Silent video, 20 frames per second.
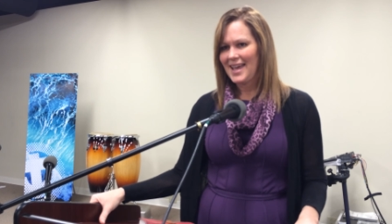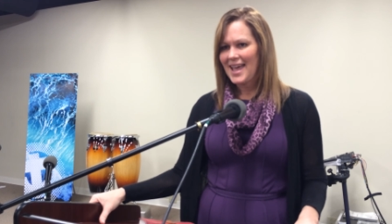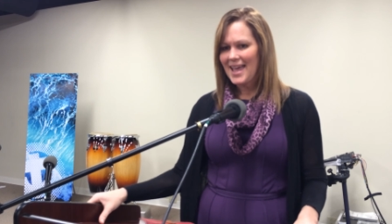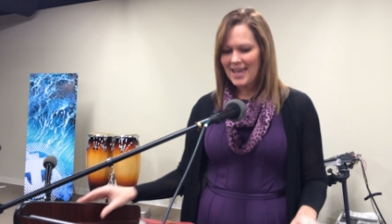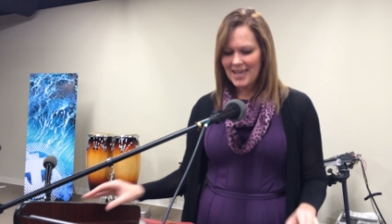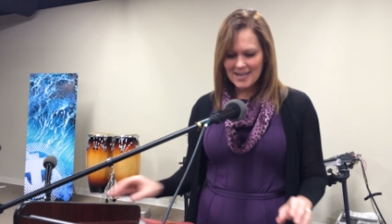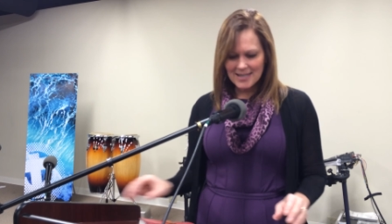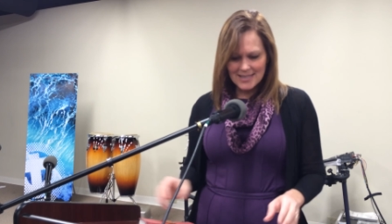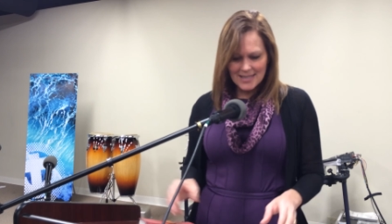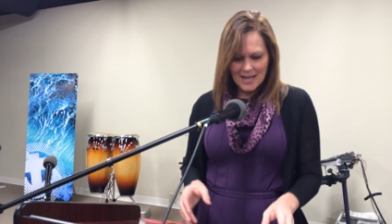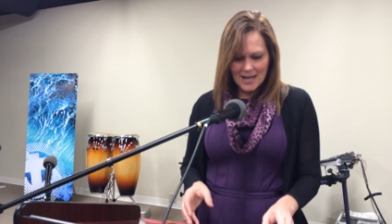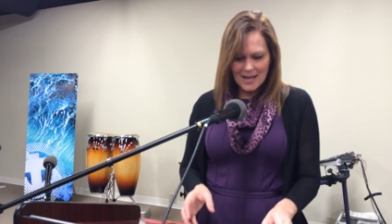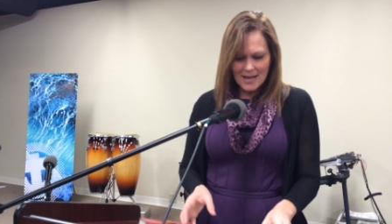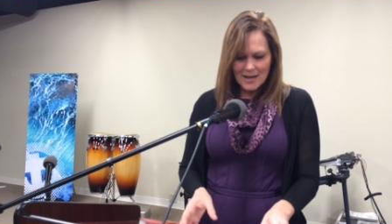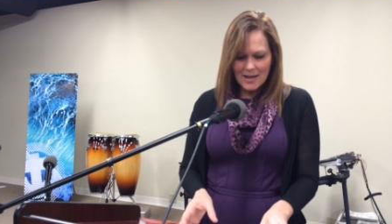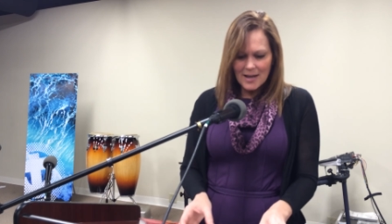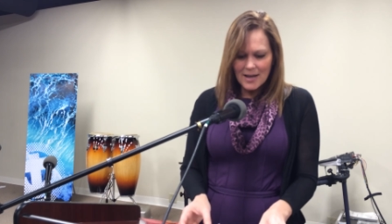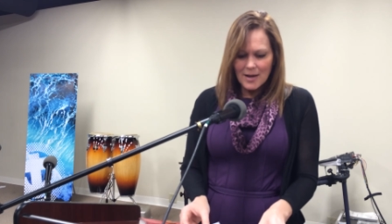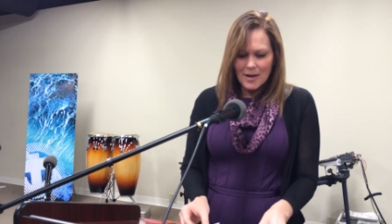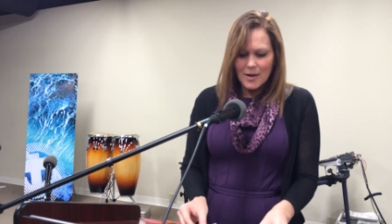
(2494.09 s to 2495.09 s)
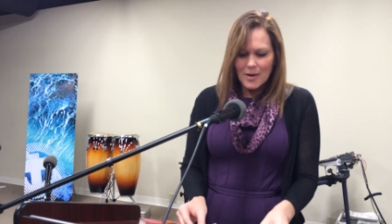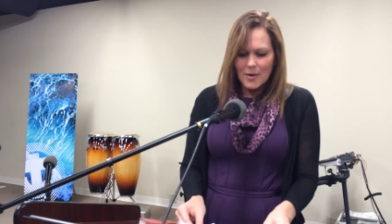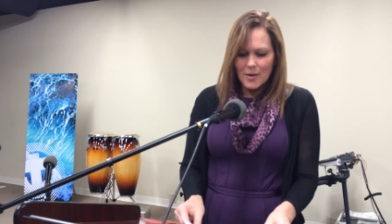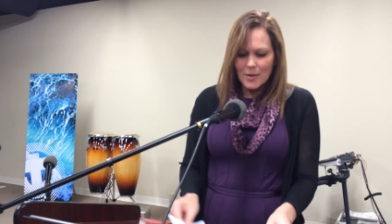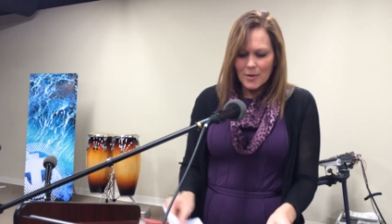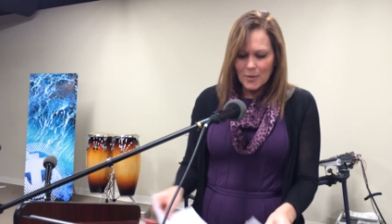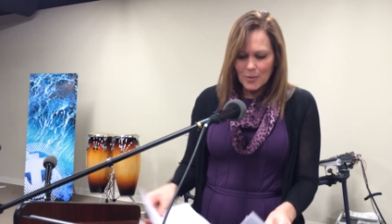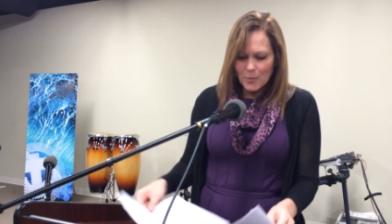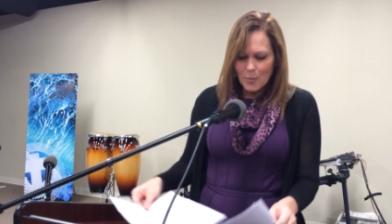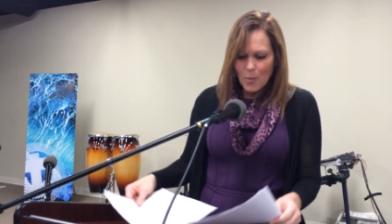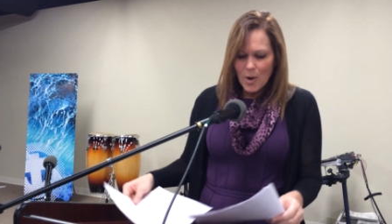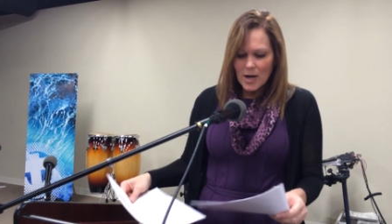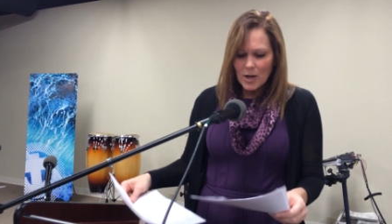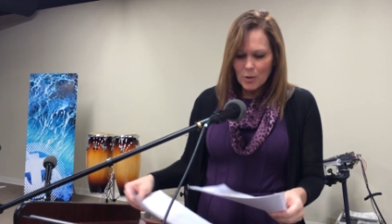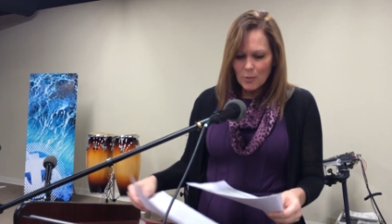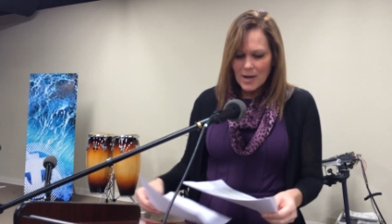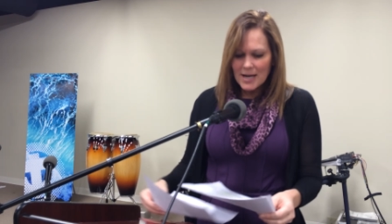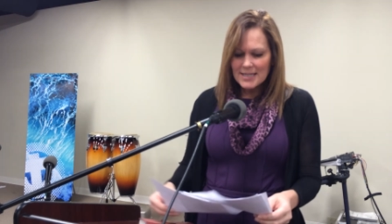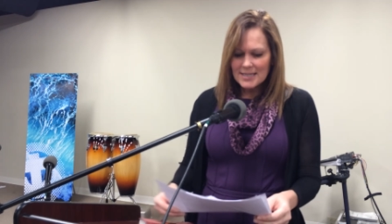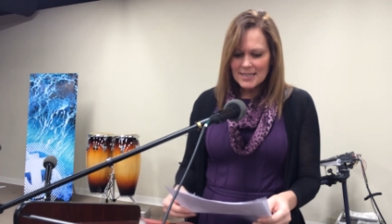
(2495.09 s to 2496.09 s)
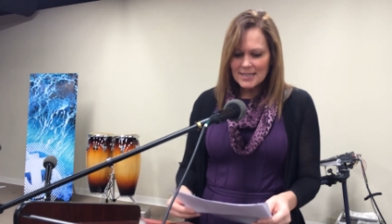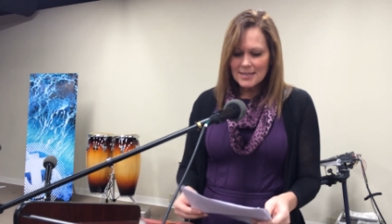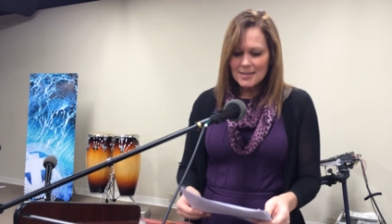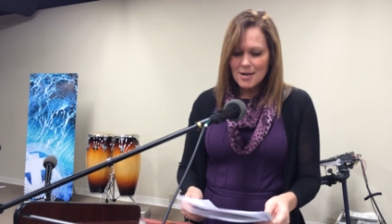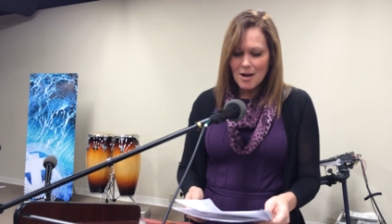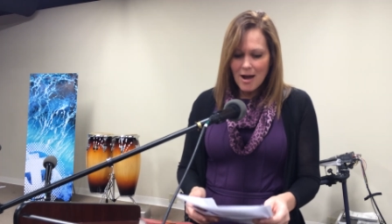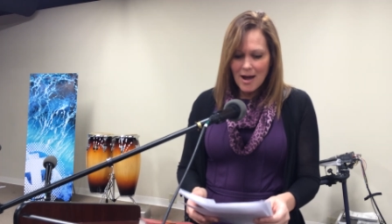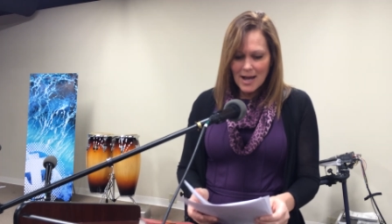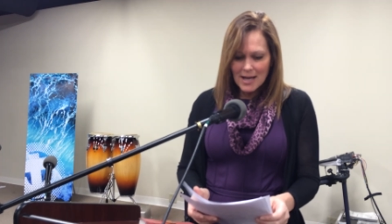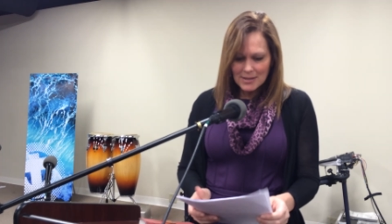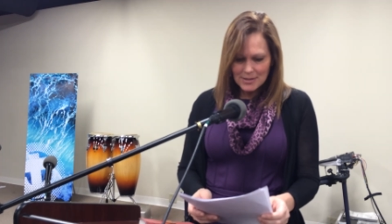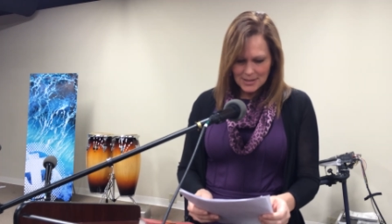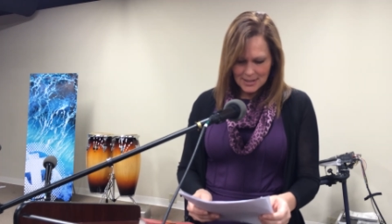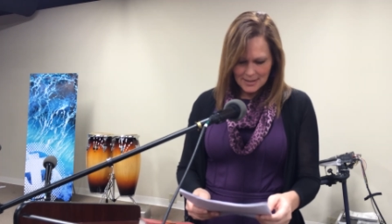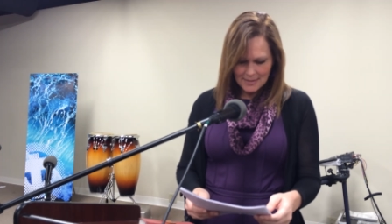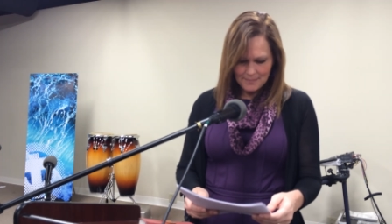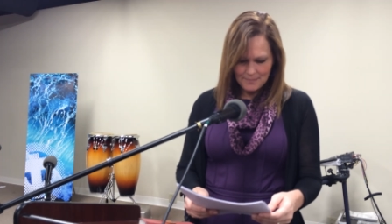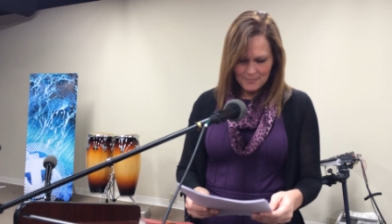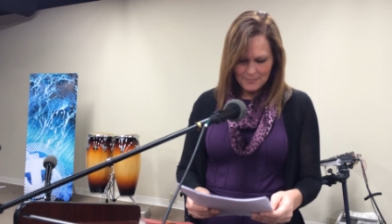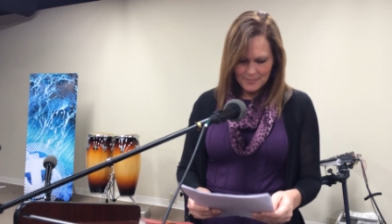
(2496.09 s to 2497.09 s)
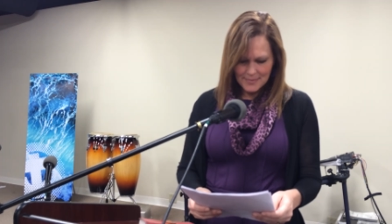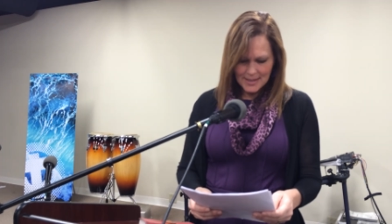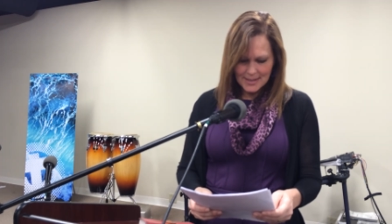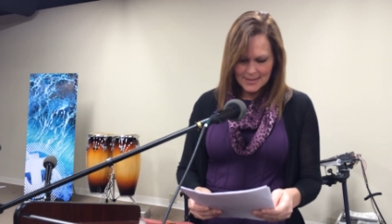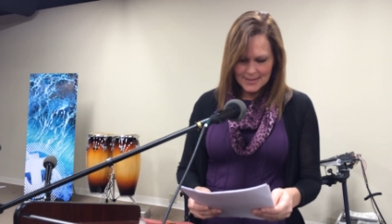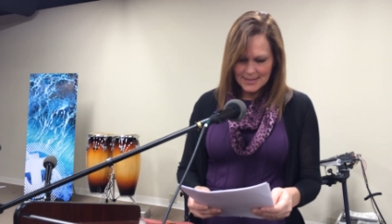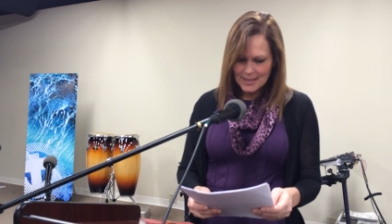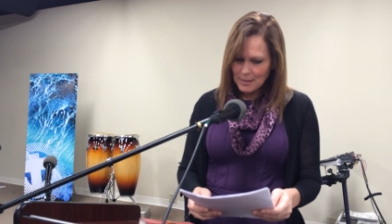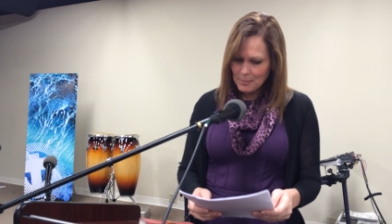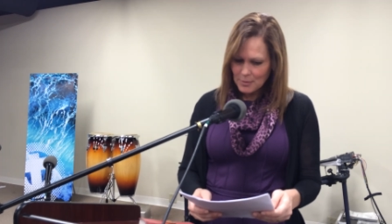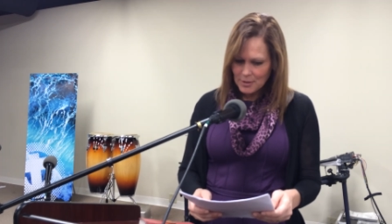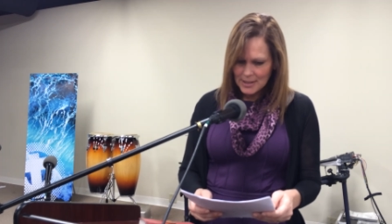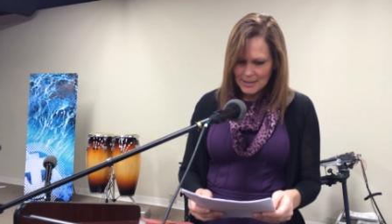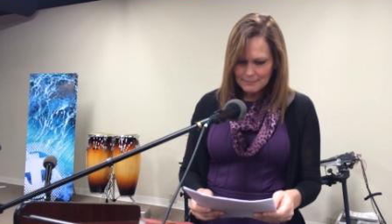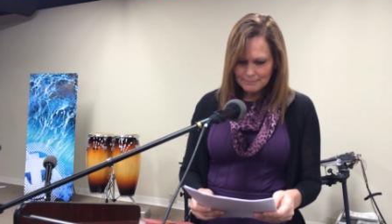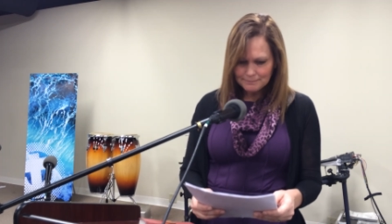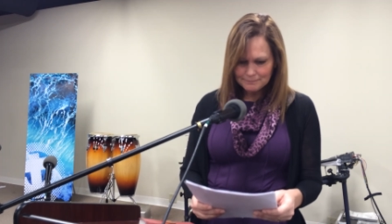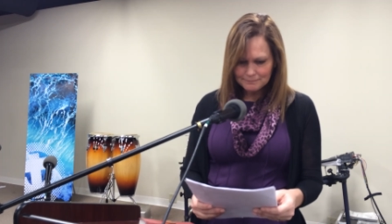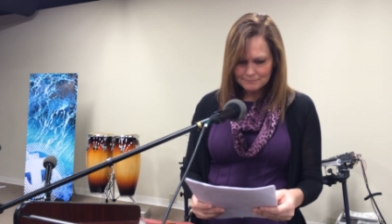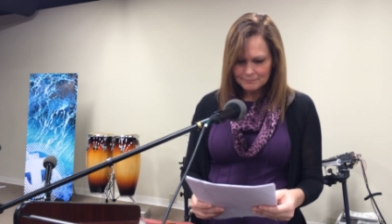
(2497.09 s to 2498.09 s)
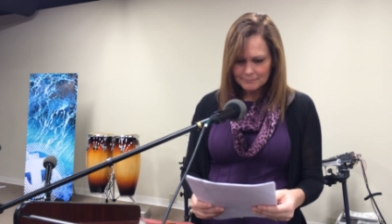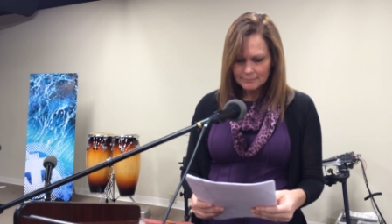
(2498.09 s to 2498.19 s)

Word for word: And uh, what grace is not, in summary,